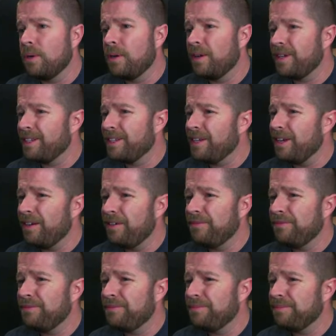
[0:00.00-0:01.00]
tough
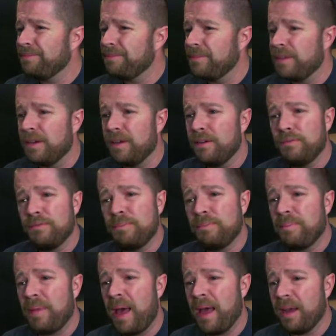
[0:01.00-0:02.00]

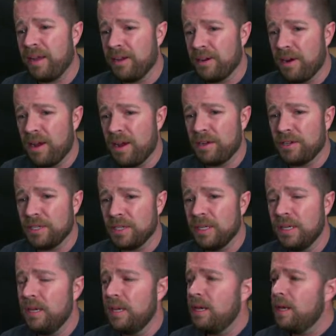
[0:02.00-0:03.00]
pack here. Actually,
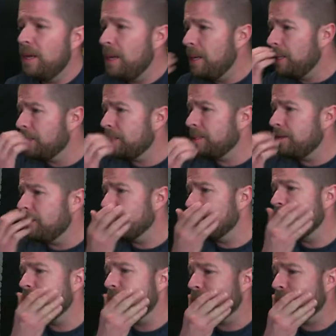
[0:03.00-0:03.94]
it's a tough choice.